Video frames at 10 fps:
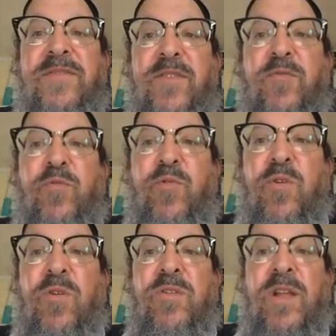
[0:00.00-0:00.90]
different
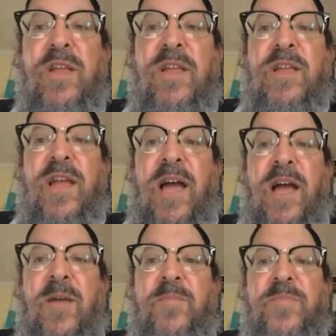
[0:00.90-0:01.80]
rule.
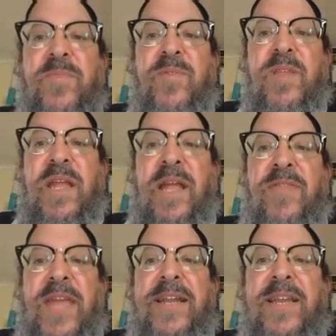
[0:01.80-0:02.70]
Um,
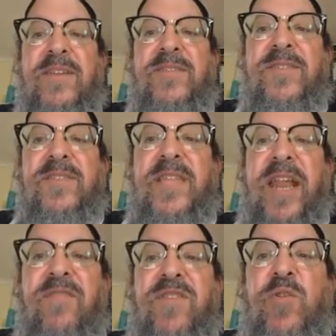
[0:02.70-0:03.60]
and that is
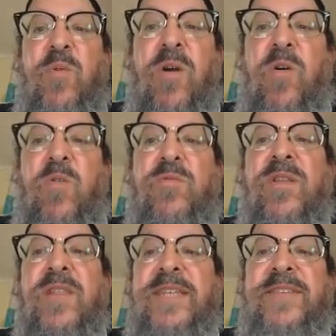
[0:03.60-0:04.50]
that if you
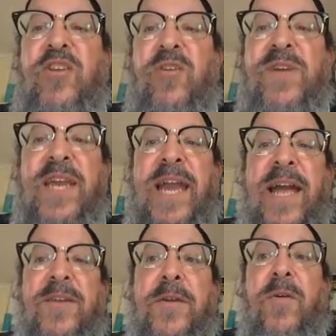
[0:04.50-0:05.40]
own, let's say you have a
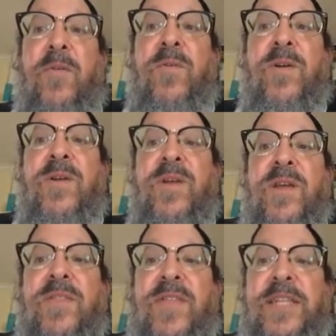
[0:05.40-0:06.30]
condo
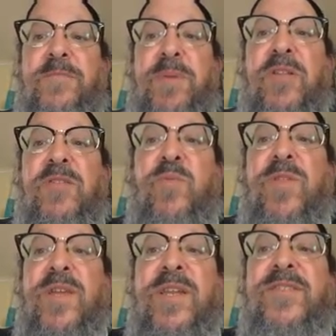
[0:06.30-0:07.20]
that's built
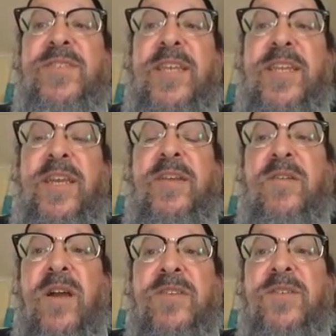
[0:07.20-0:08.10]
within a city,
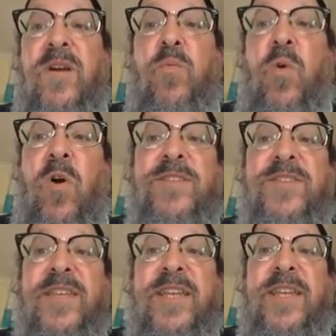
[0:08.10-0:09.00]
a, a walled
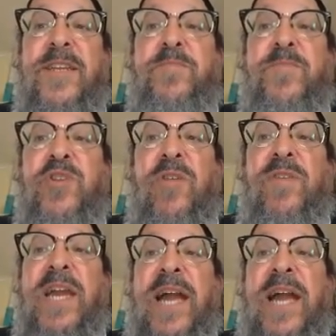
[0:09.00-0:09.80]
city, you have a